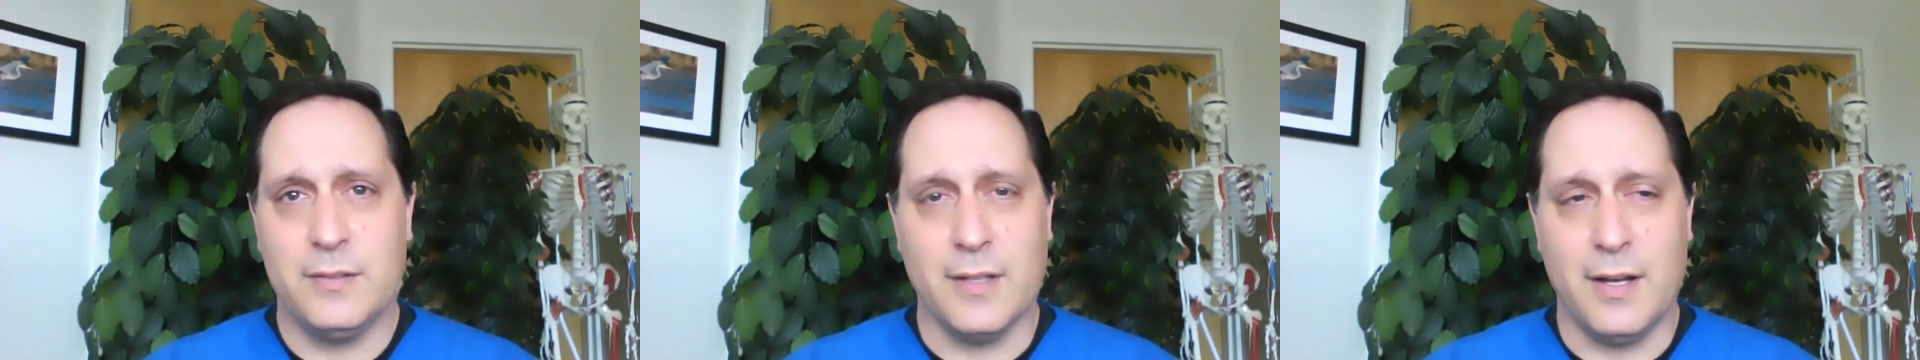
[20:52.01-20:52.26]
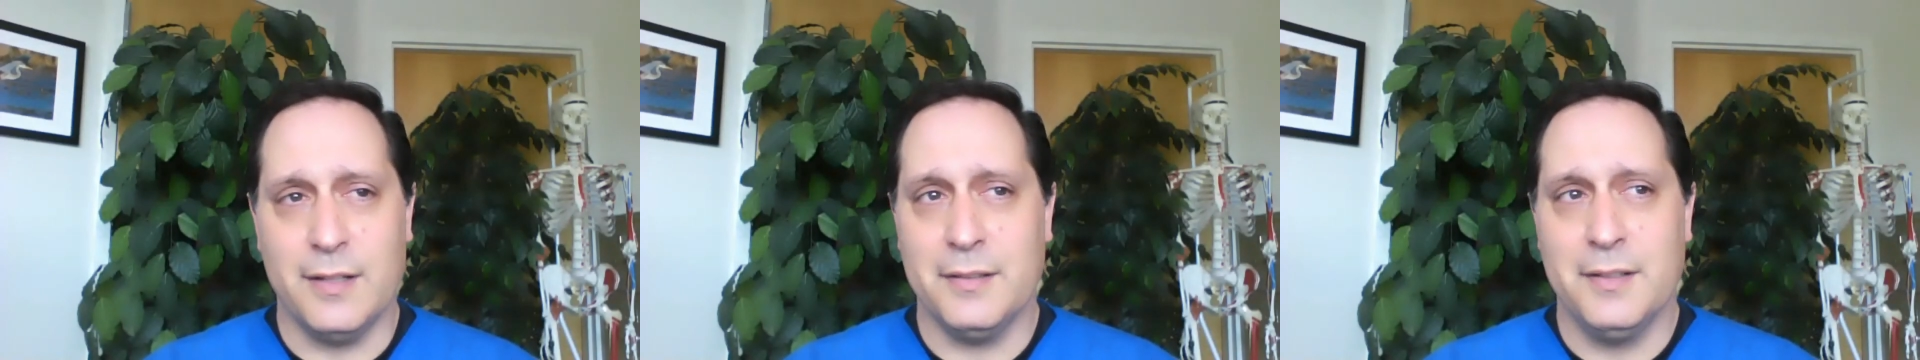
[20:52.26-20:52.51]

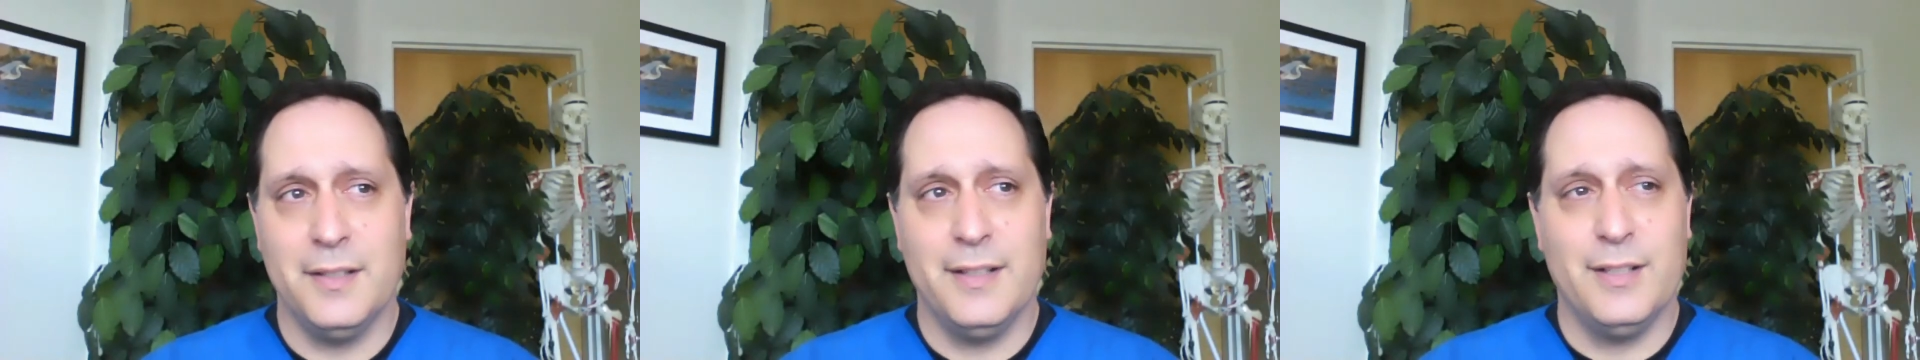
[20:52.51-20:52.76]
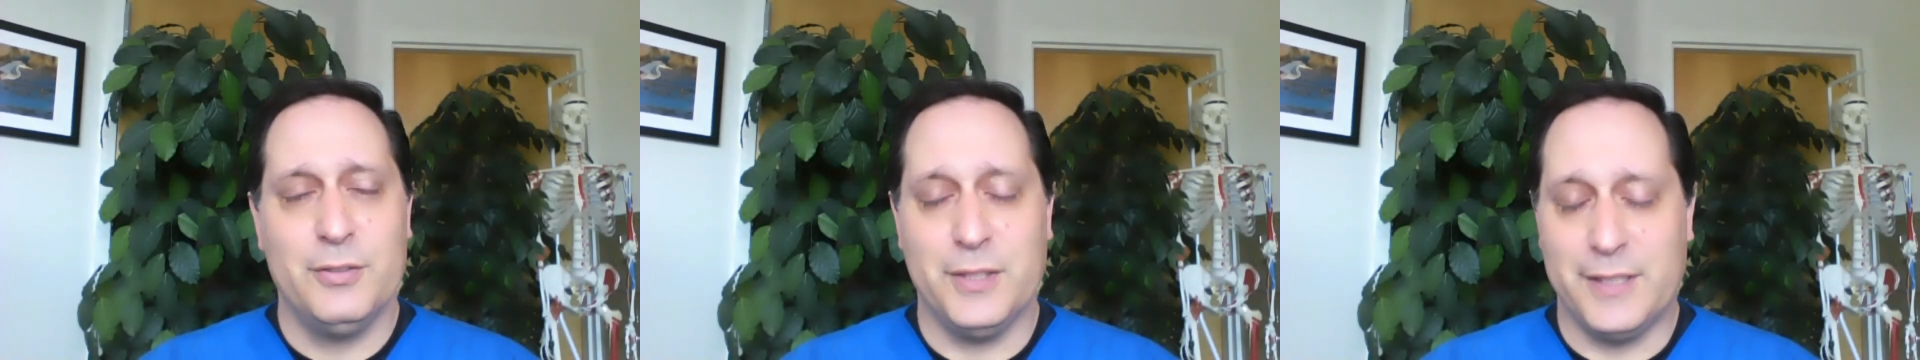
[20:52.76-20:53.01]
Don,
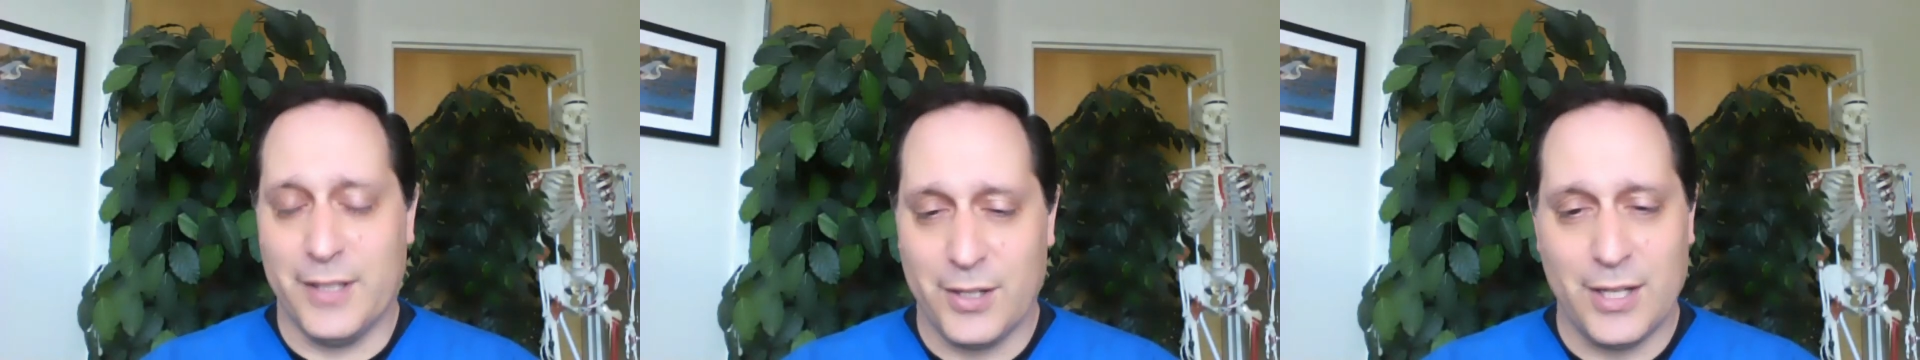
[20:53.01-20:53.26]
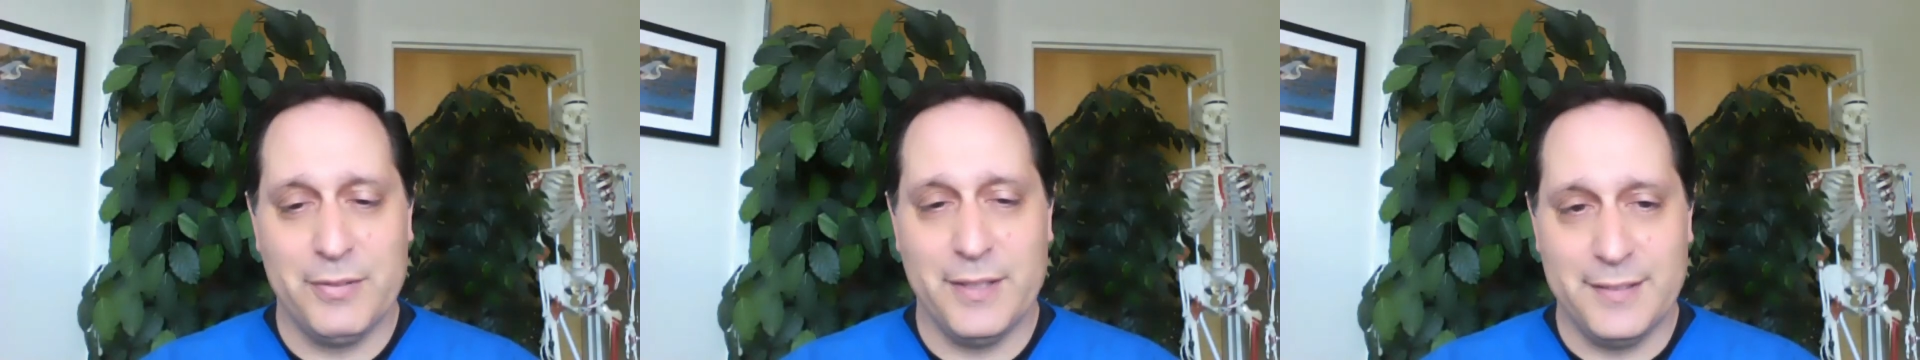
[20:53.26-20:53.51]
she got
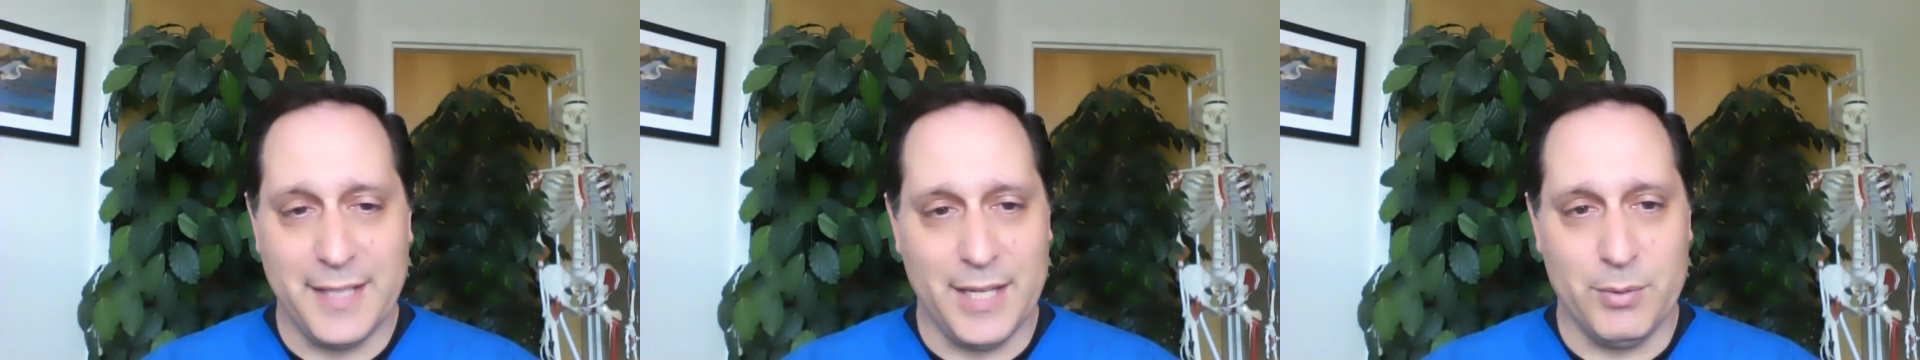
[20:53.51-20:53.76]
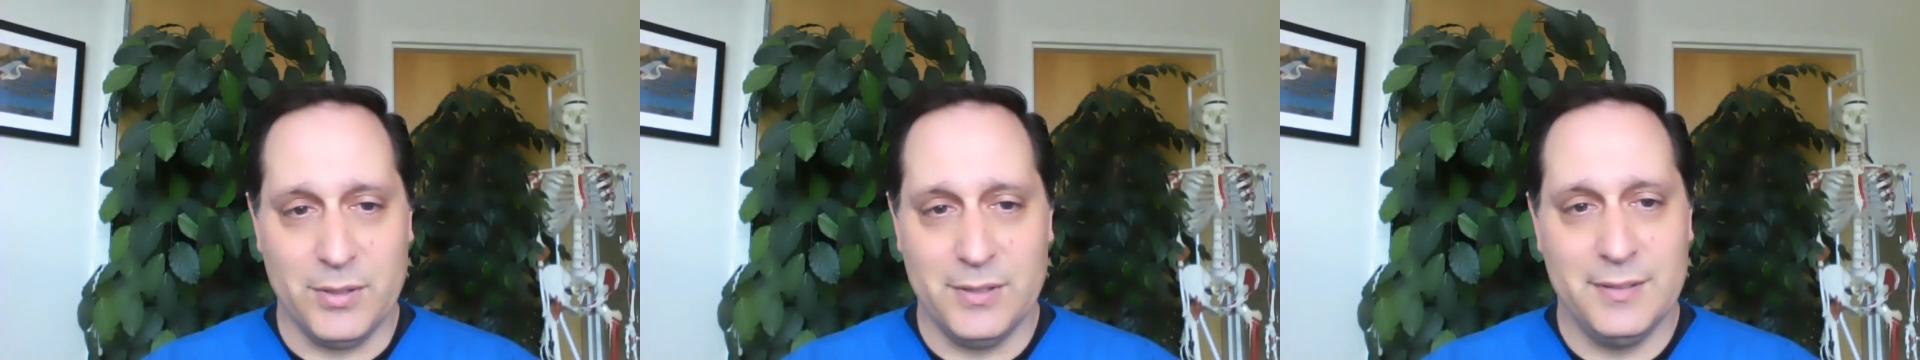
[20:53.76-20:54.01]
off the
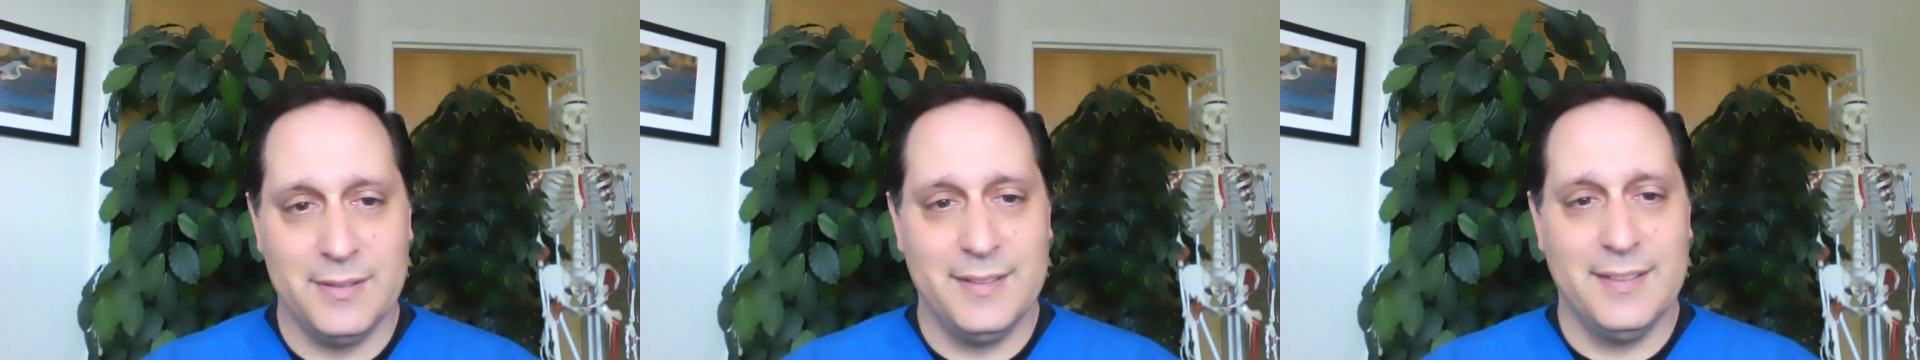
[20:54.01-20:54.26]
table,